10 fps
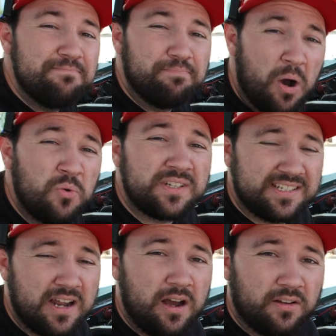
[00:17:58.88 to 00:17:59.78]
bone
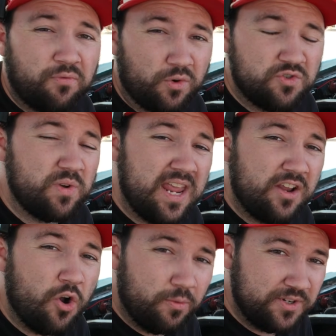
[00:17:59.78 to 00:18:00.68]
stock
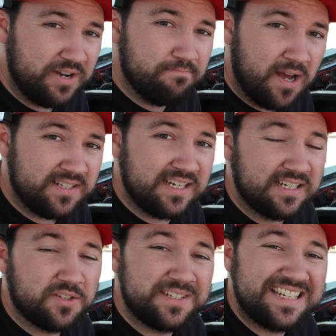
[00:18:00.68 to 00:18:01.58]
428 Cobra Jet
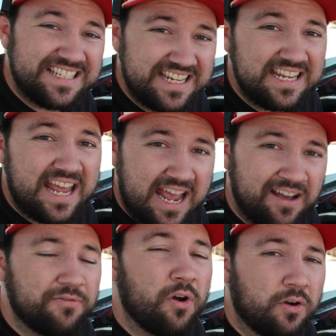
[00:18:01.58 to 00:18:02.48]
Mustang, so a
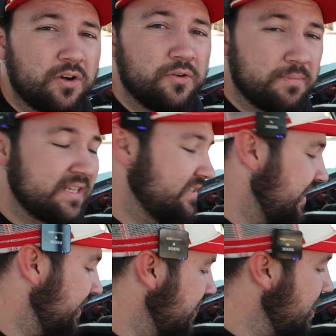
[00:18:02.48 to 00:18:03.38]
68.5 R-Code Mustang,